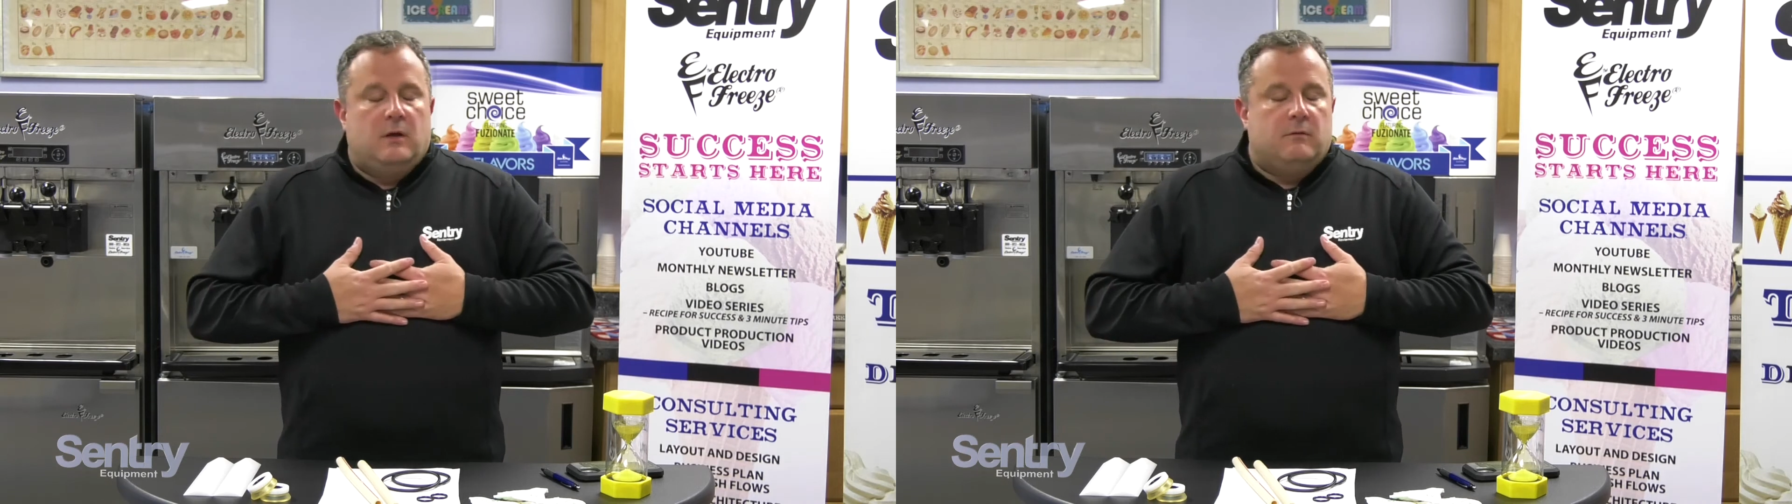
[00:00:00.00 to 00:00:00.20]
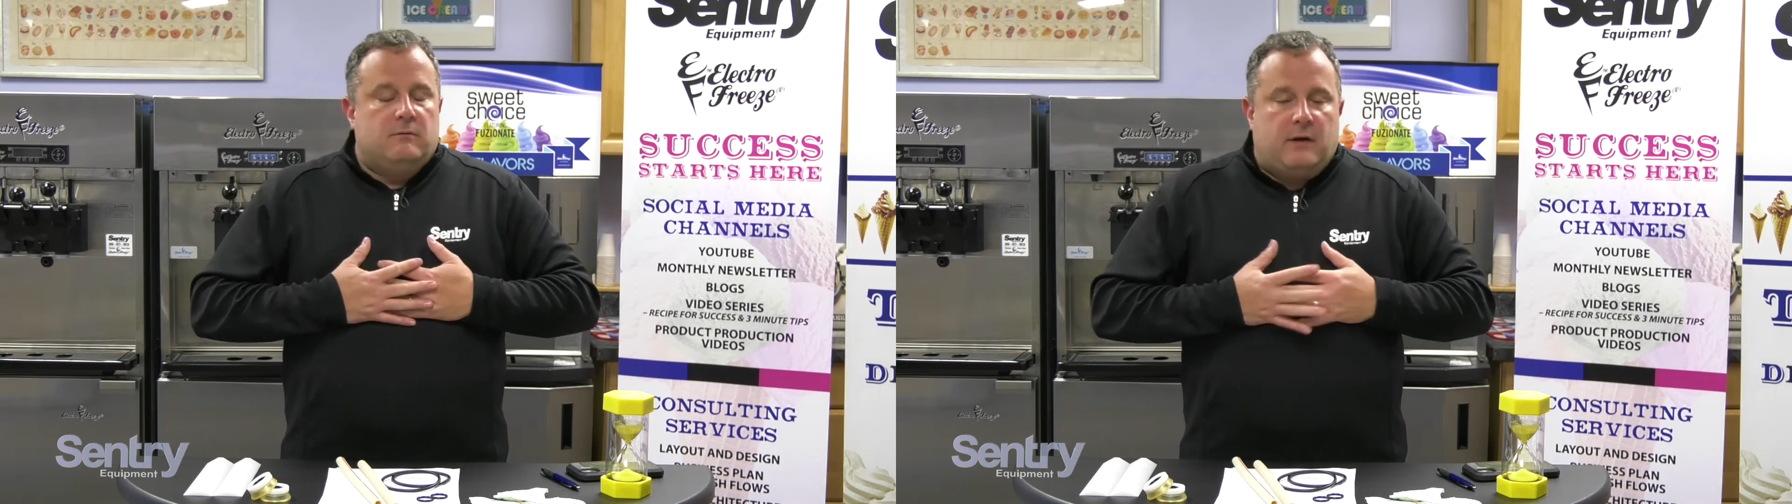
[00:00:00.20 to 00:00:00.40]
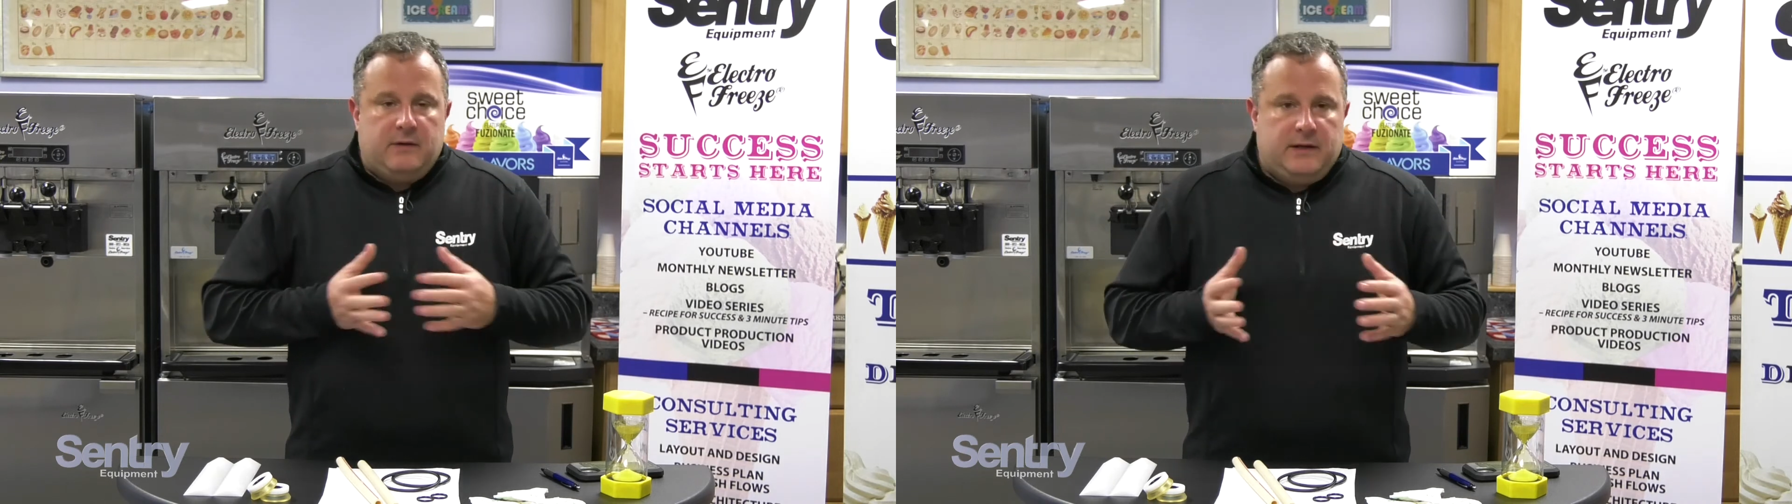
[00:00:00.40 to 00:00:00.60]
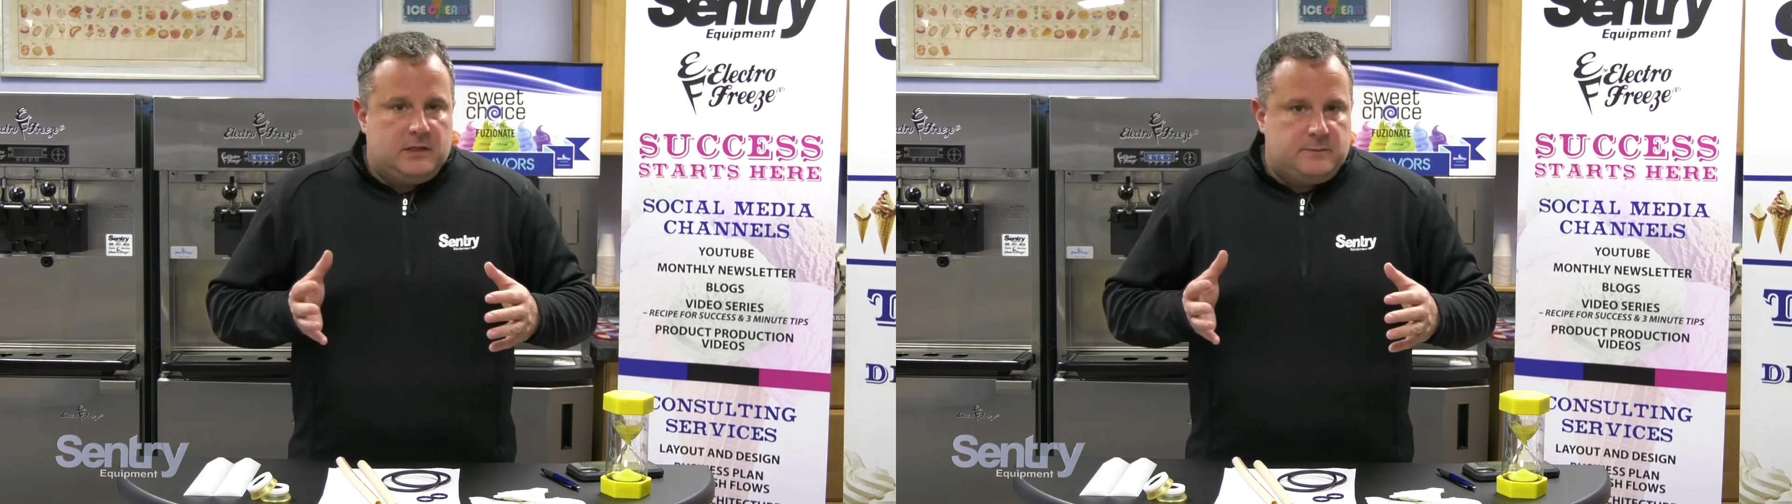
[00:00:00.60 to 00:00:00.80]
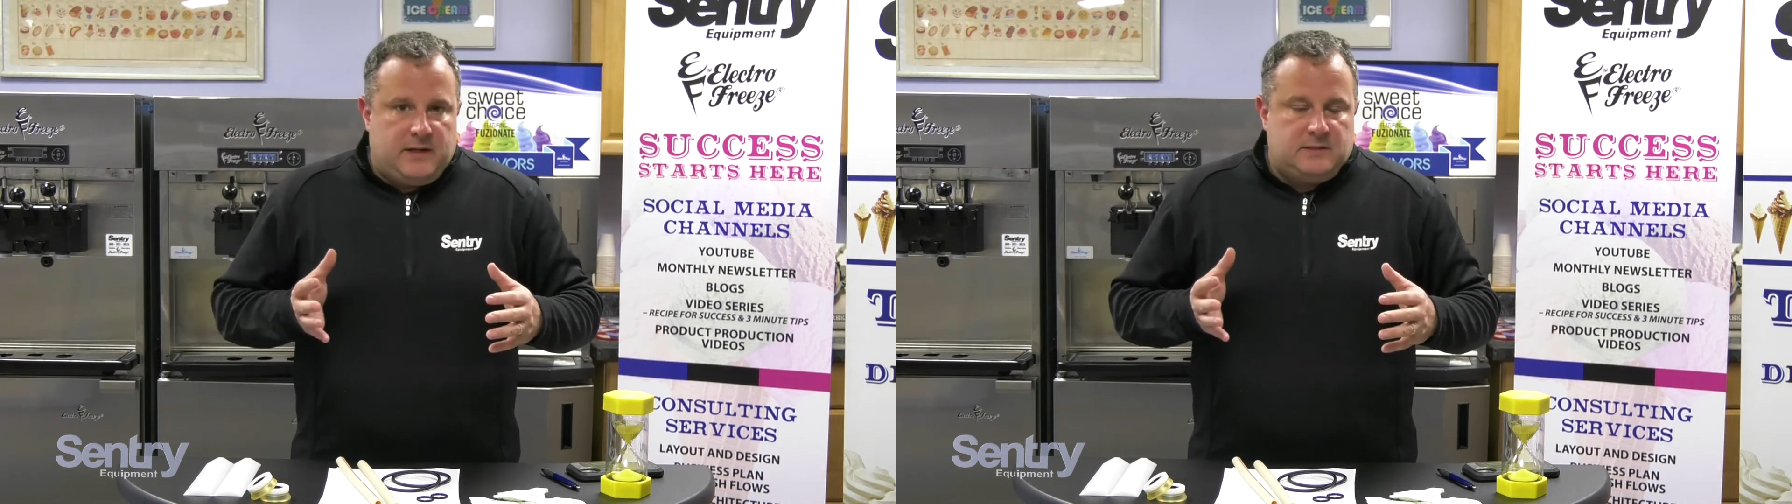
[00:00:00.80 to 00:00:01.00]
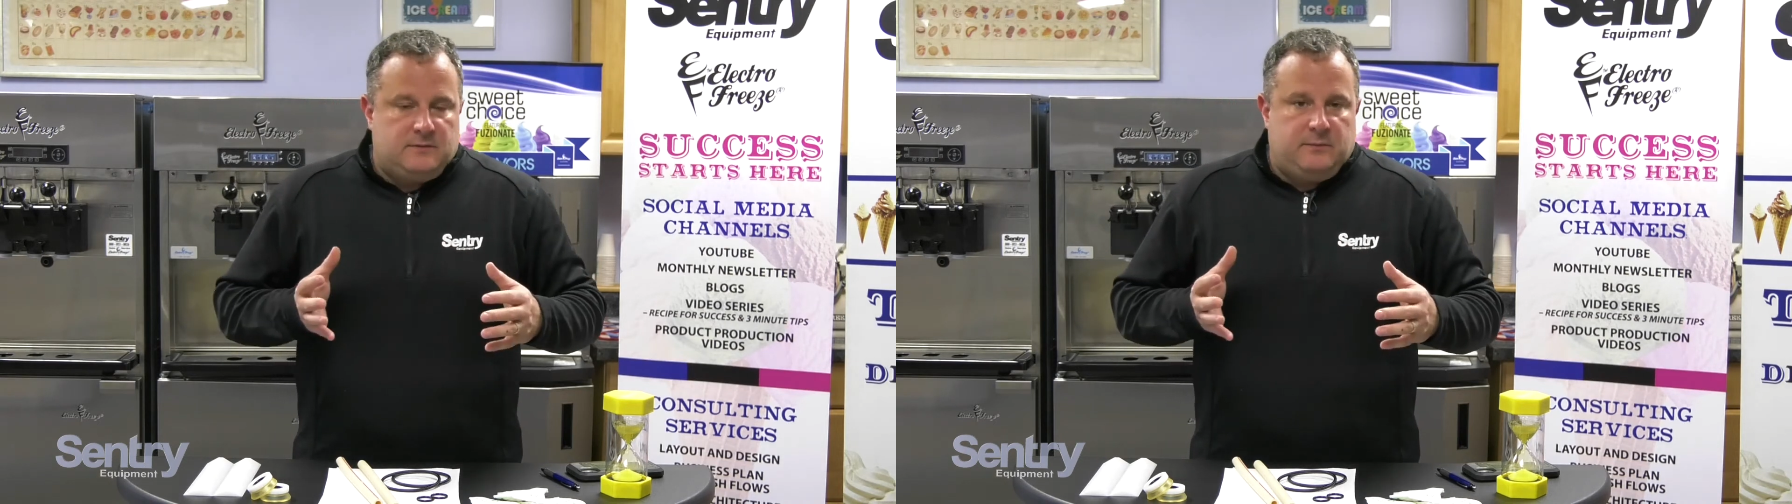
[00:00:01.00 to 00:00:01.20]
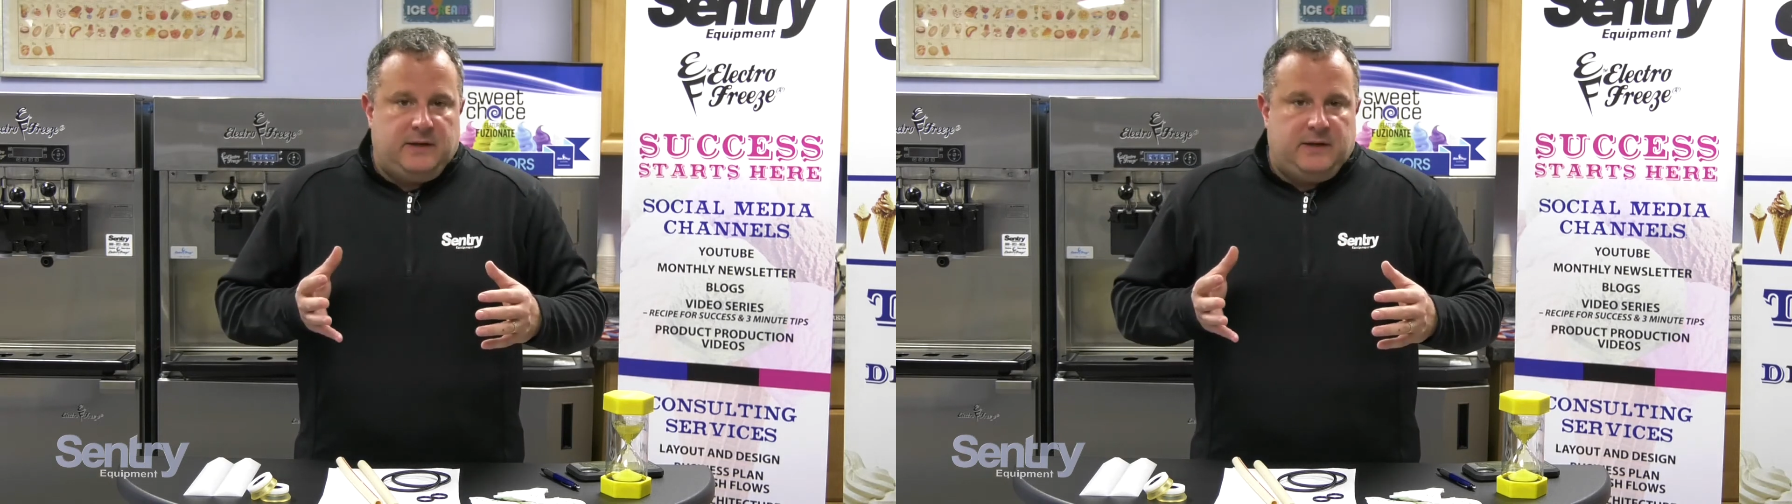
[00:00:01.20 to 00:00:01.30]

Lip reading: very inexpensive to